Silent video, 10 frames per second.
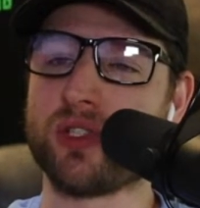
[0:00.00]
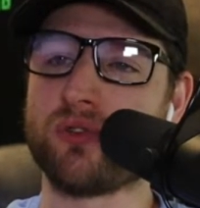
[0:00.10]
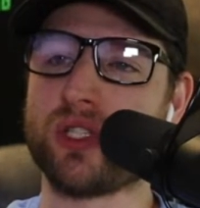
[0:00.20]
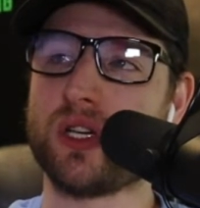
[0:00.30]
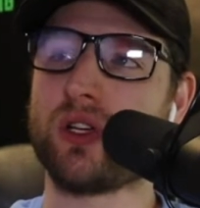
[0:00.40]
So
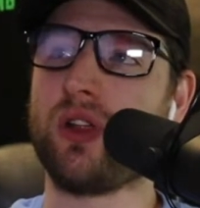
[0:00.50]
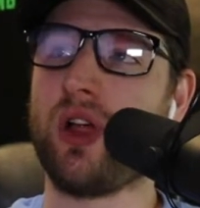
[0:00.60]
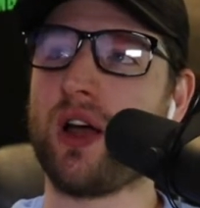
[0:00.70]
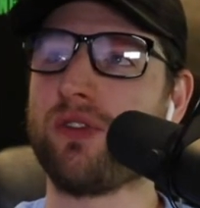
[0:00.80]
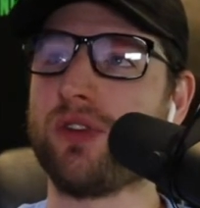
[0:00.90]
6
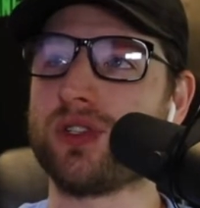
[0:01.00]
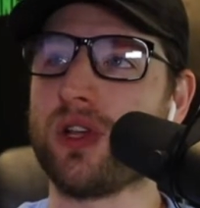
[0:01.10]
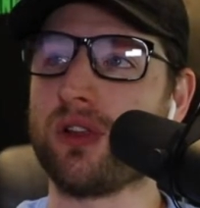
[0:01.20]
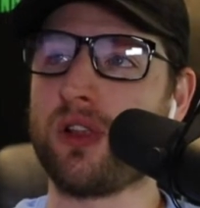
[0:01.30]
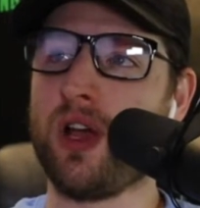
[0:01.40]
o'clock for
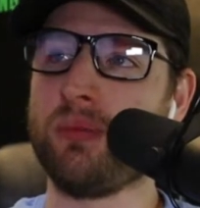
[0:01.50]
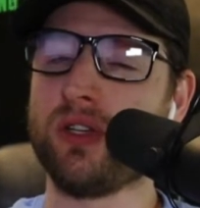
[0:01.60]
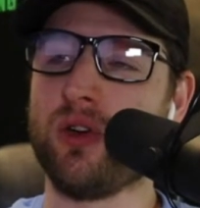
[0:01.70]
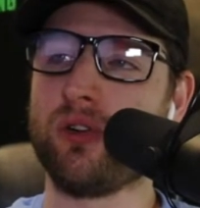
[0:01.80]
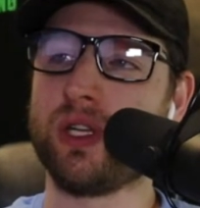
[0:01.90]
Southern Columbia,
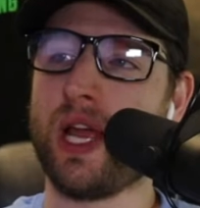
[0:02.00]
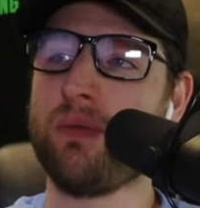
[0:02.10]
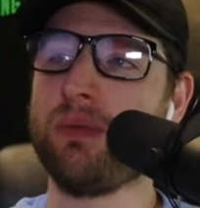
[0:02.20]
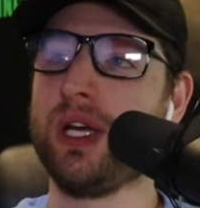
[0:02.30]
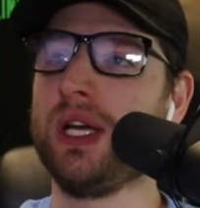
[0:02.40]
Notre Dame,